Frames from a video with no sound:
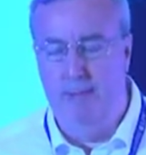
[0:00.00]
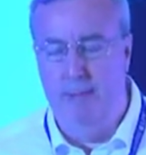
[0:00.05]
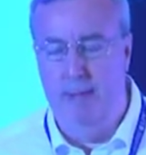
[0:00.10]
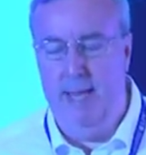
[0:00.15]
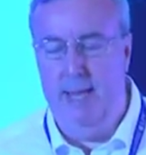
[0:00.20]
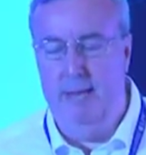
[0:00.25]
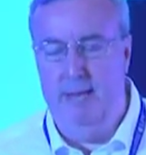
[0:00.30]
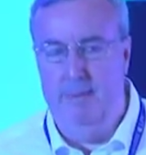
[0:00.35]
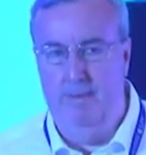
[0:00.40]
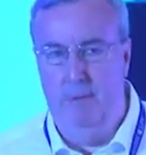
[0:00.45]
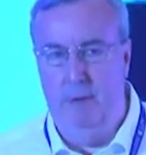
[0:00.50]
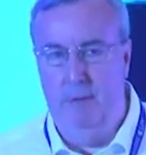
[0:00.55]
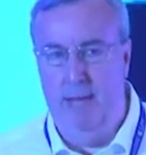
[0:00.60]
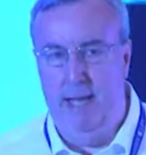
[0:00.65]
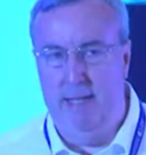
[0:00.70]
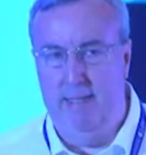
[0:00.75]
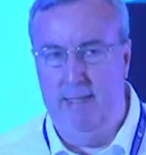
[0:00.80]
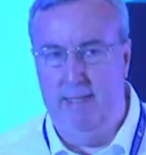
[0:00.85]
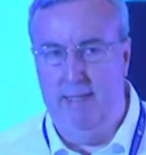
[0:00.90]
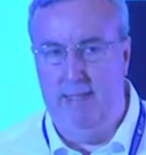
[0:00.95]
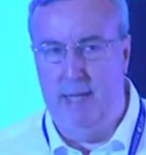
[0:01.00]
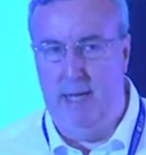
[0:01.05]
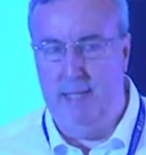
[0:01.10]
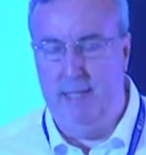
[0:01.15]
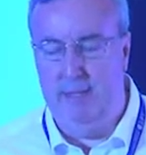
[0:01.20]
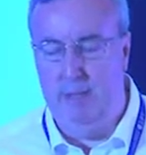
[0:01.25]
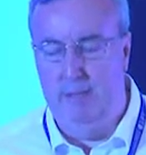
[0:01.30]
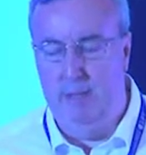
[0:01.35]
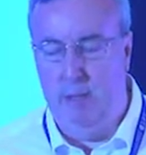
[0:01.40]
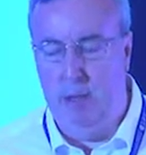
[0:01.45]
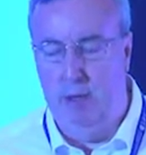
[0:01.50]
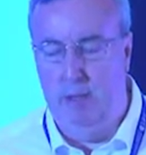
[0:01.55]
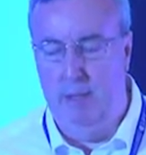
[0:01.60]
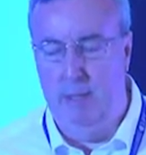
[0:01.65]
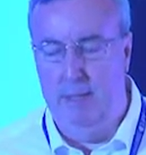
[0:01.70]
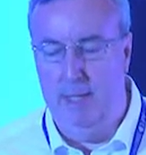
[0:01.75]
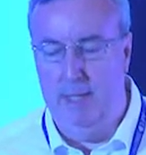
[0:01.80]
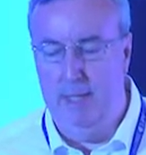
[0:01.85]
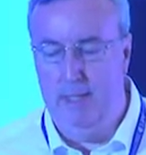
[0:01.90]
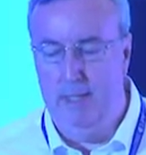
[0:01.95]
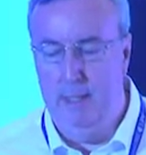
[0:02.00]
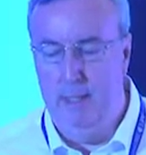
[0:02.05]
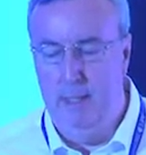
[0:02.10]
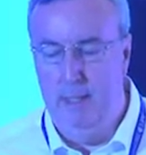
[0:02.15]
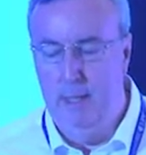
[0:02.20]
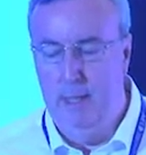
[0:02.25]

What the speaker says: mean for the relative size of economies?